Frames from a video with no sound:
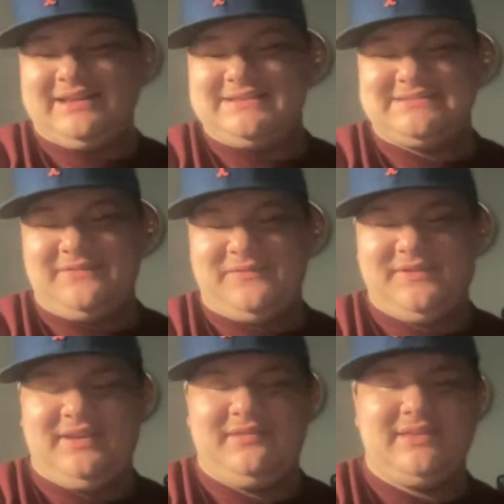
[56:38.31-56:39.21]
That's
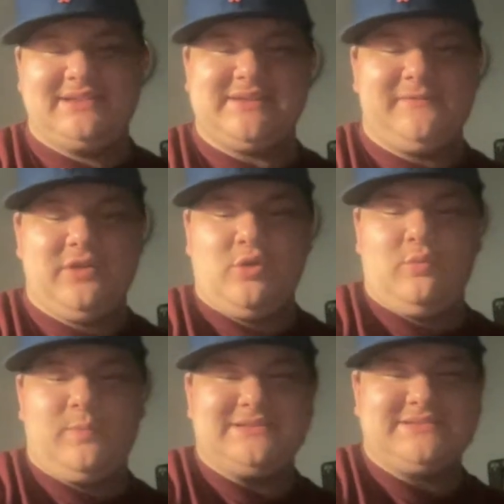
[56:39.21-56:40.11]
definitely
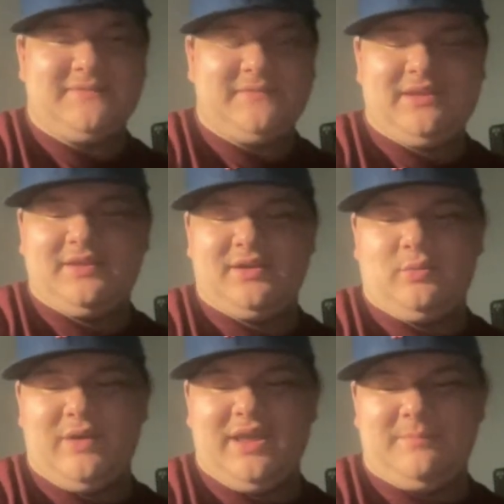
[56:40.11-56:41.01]
a
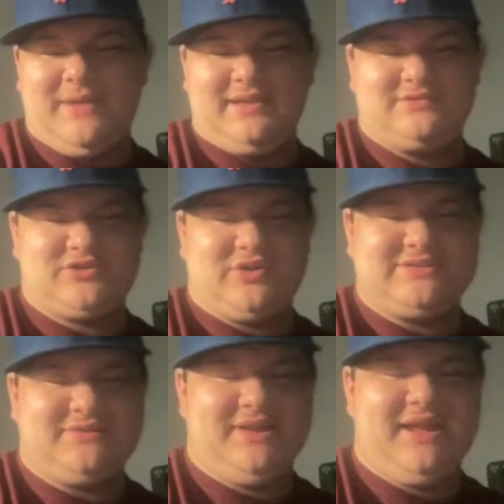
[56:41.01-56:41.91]
way a band
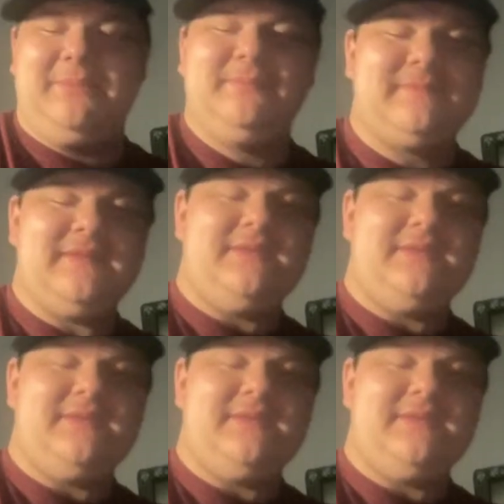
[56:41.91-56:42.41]
starts their name.